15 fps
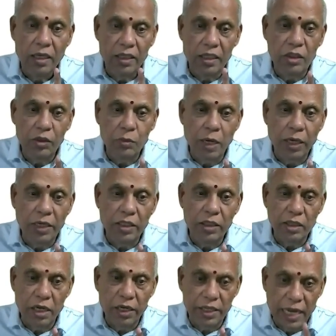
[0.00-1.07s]
This is what
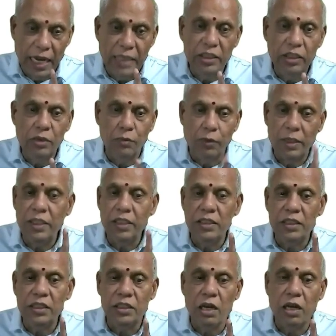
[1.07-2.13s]
is called transitive. Why
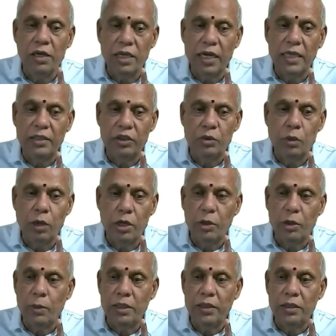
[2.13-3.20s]
this is called transitive
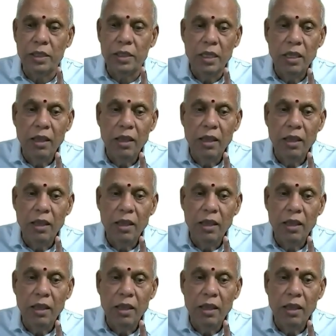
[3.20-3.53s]
arguments?